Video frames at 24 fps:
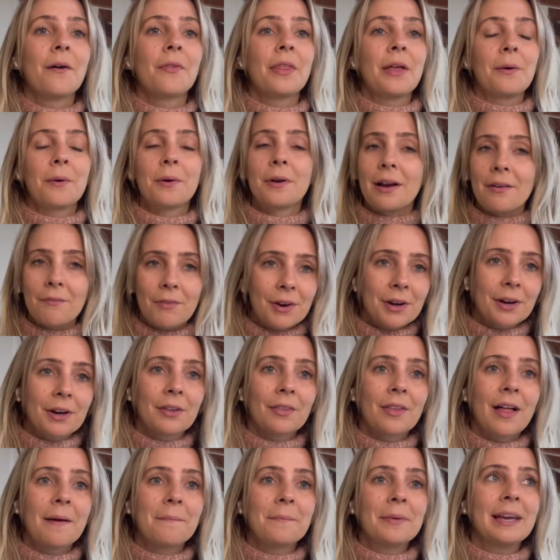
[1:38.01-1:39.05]
They were never going to
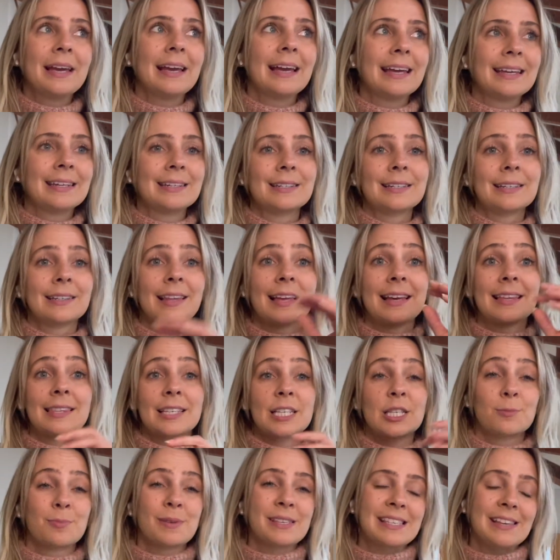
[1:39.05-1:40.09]
let me into like the
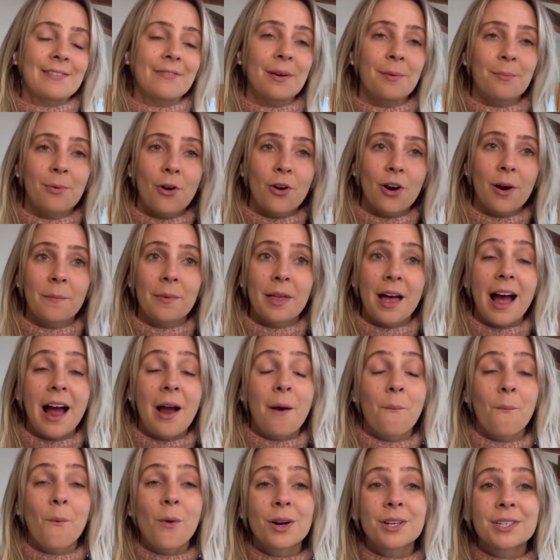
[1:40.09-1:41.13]
specific program that I
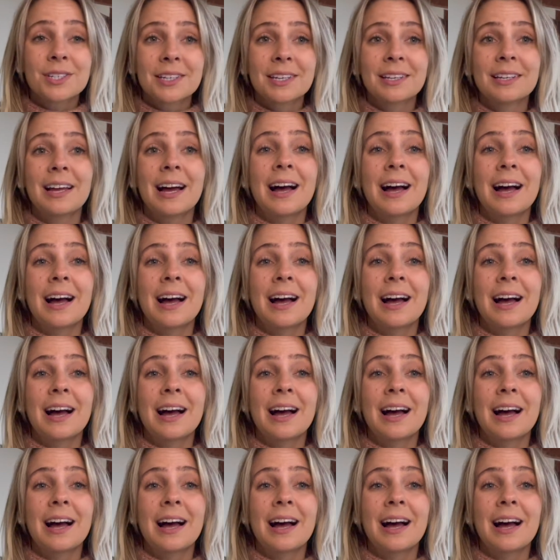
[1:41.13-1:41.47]
wanted.